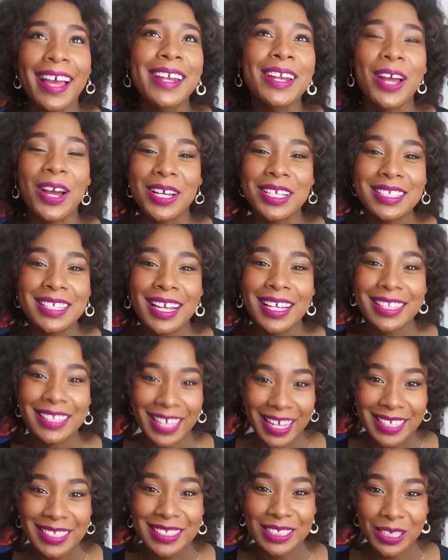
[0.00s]
No, it's not
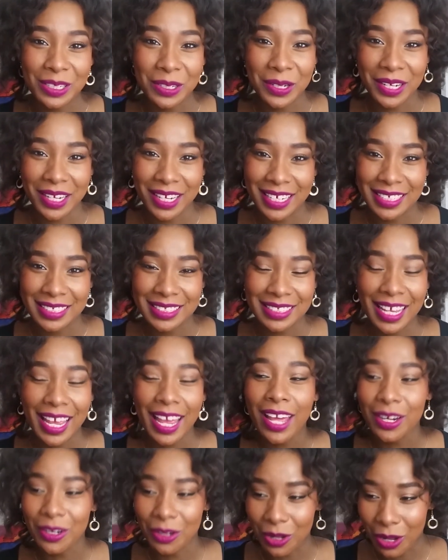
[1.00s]
that serious
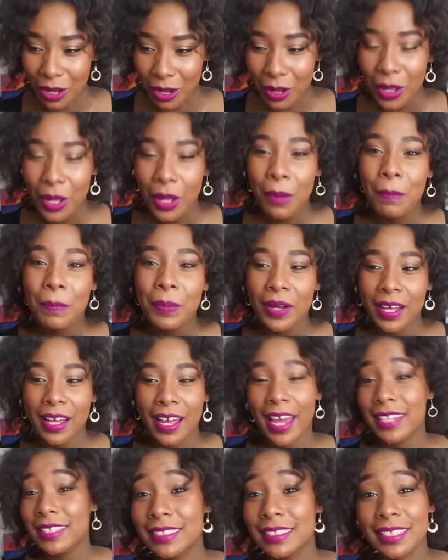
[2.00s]
at all,
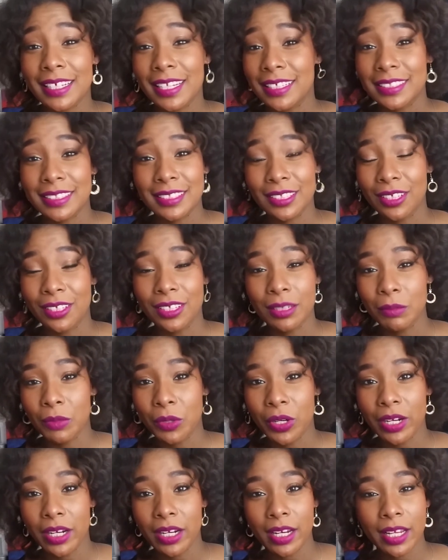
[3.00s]
but just can't steal
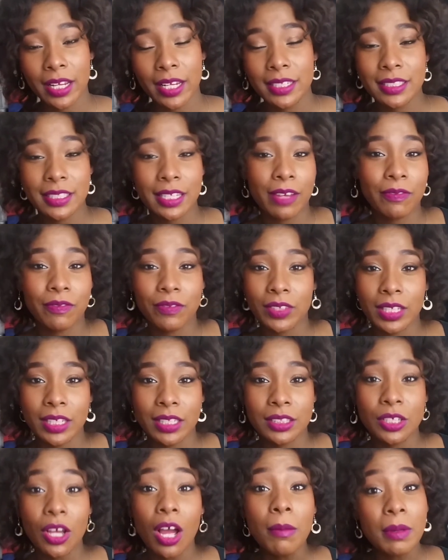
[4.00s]
anymore. It
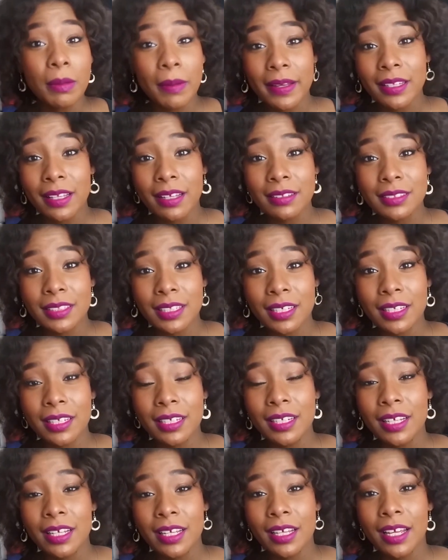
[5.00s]
definitely taught me my
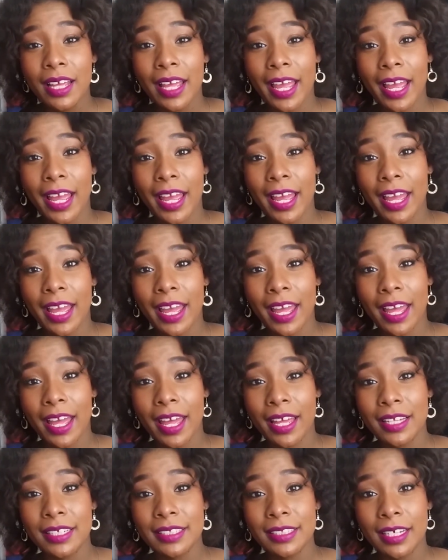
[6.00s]
lesson,
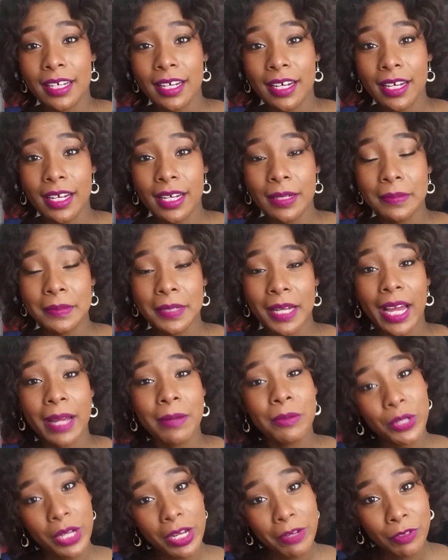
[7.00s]
and
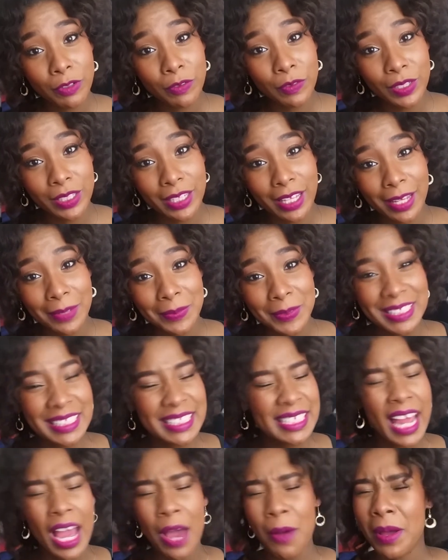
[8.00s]
I'm grateful for that because
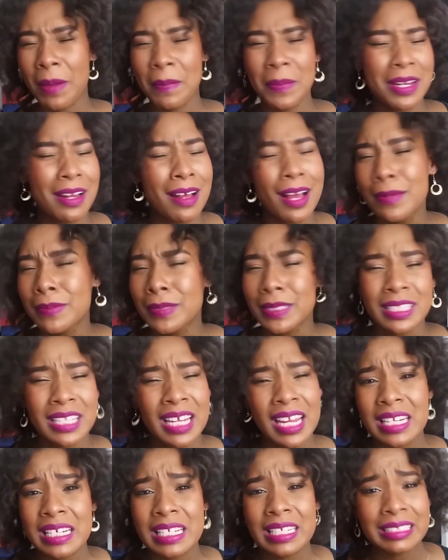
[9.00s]
now I'm an
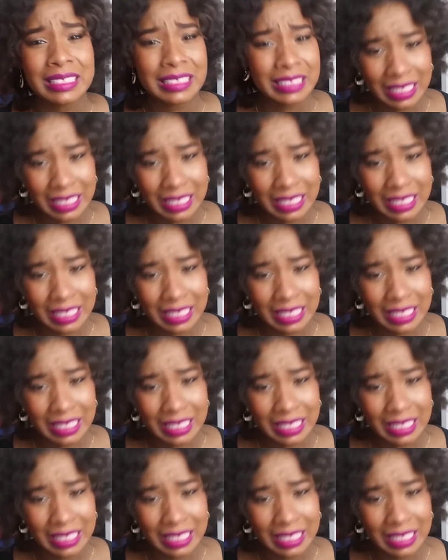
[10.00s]
upstanding